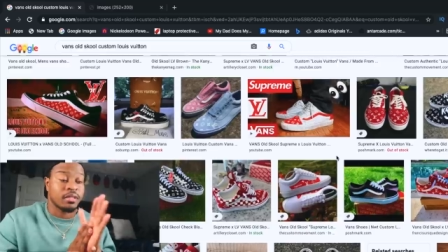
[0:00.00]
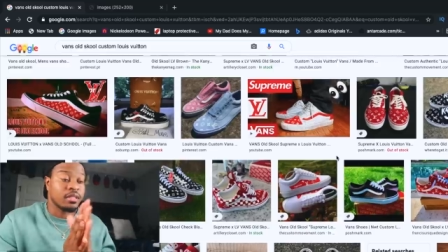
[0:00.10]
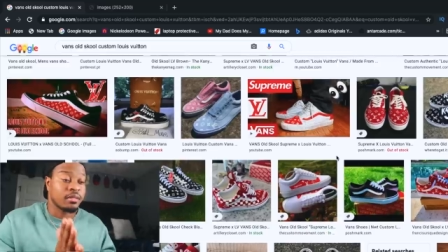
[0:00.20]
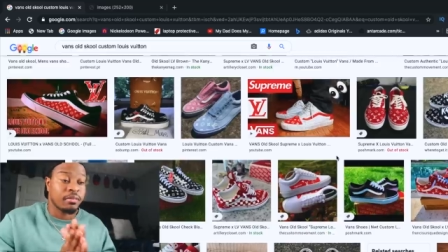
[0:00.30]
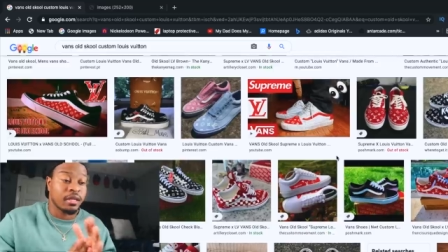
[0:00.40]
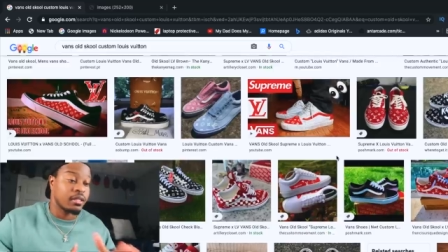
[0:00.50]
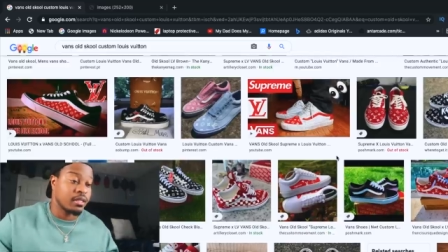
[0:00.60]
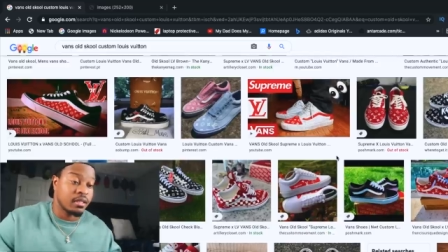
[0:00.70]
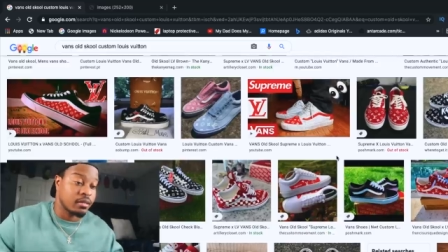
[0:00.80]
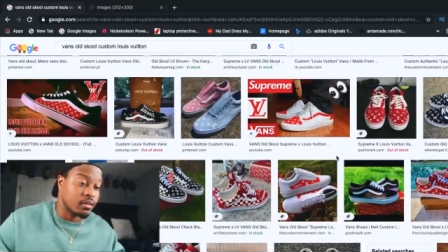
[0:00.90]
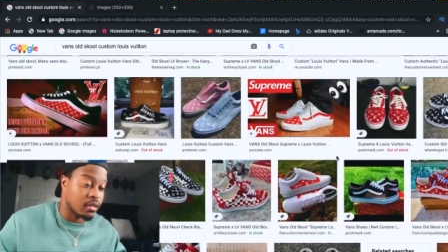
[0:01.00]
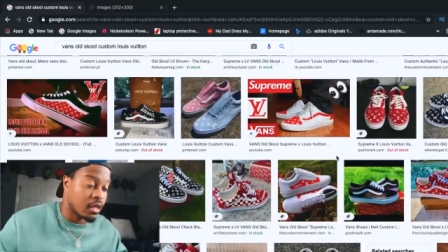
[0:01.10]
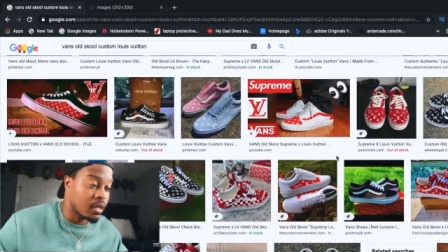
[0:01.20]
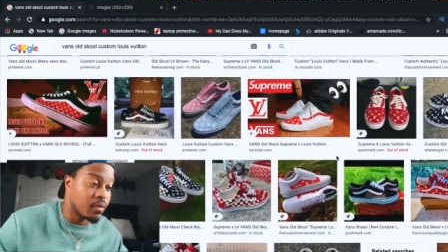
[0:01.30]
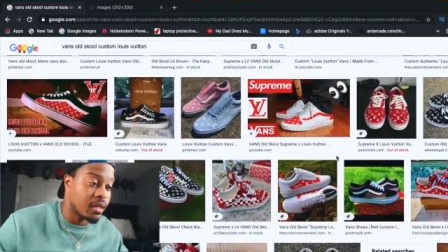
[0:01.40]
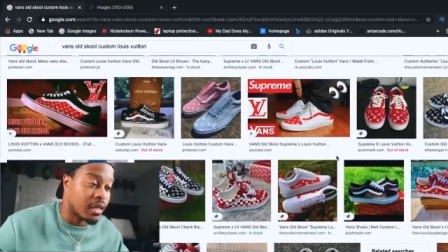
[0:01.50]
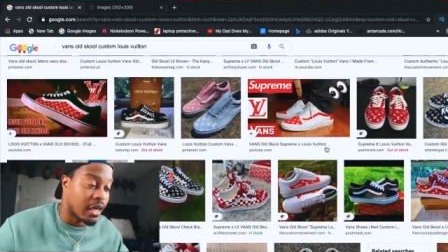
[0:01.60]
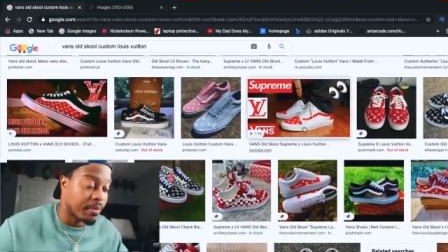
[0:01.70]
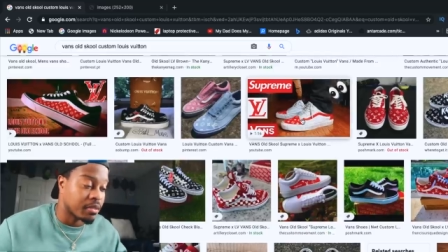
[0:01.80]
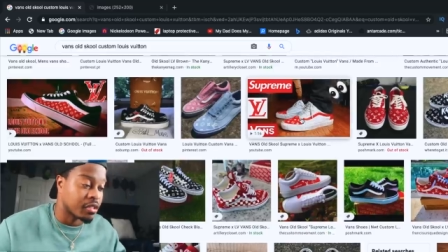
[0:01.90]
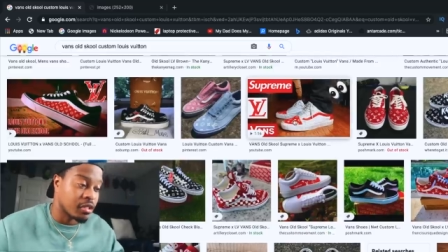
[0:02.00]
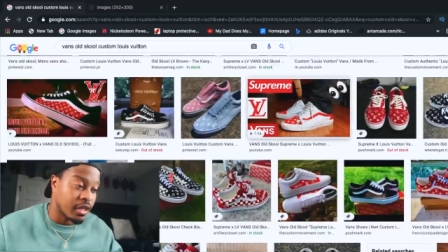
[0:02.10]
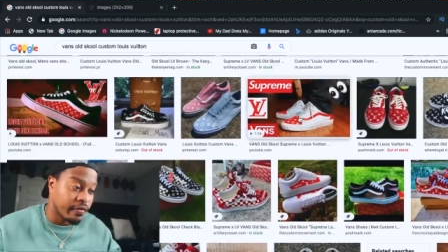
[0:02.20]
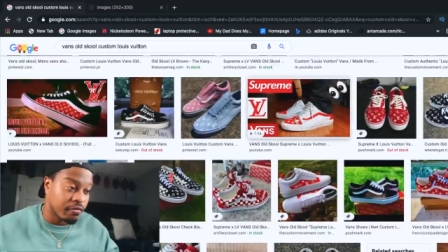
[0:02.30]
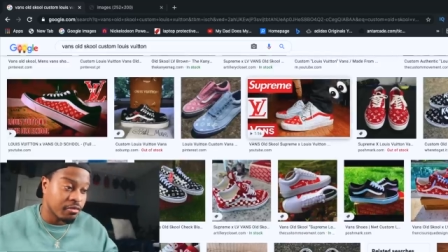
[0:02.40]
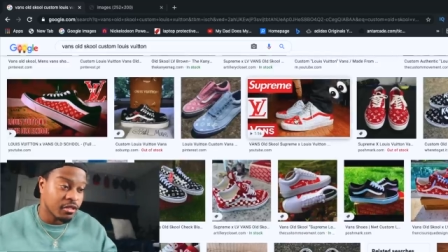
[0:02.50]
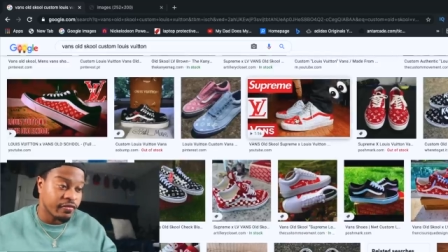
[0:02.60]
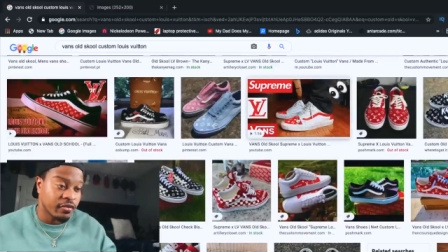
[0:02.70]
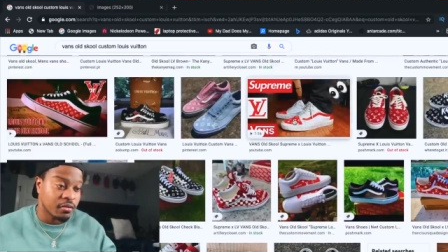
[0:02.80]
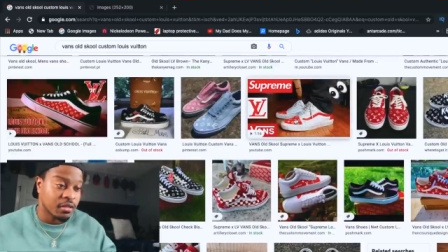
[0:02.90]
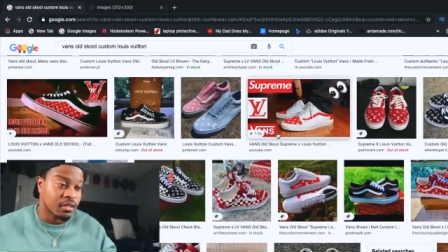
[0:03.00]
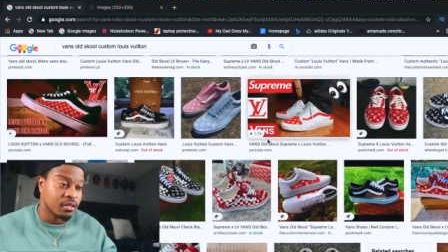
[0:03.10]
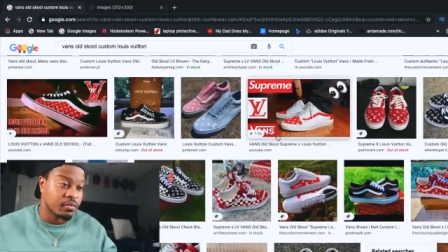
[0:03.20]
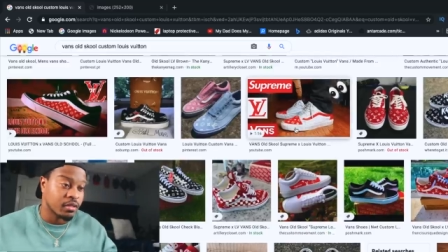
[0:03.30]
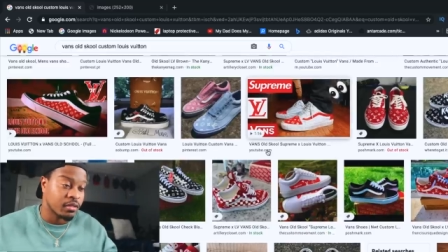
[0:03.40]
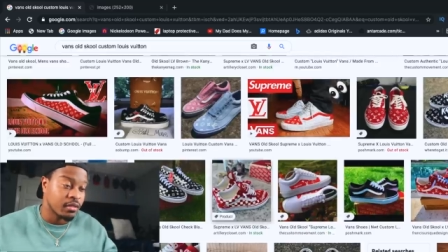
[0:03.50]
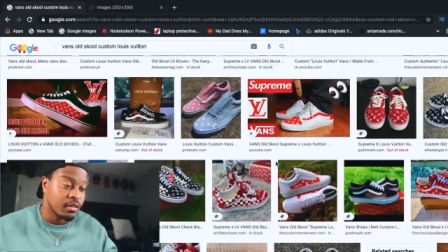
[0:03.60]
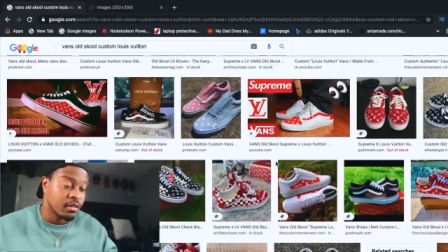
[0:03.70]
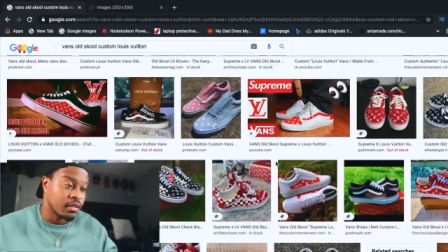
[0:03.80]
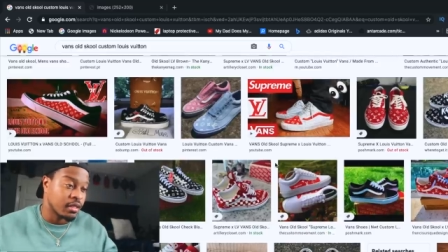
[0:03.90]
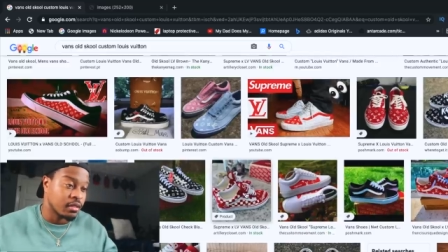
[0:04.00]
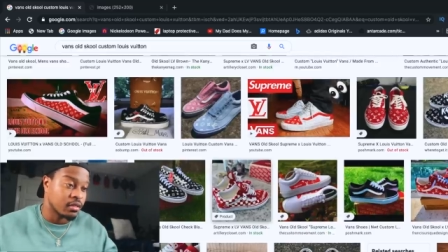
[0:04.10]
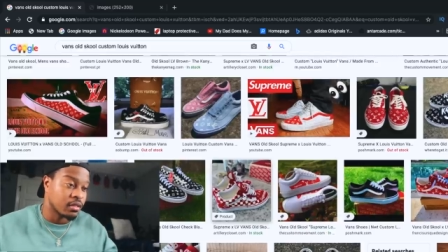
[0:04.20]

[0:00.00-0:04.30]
Let's get some ideas. I don't want to copy straight from these folks. I just want to think of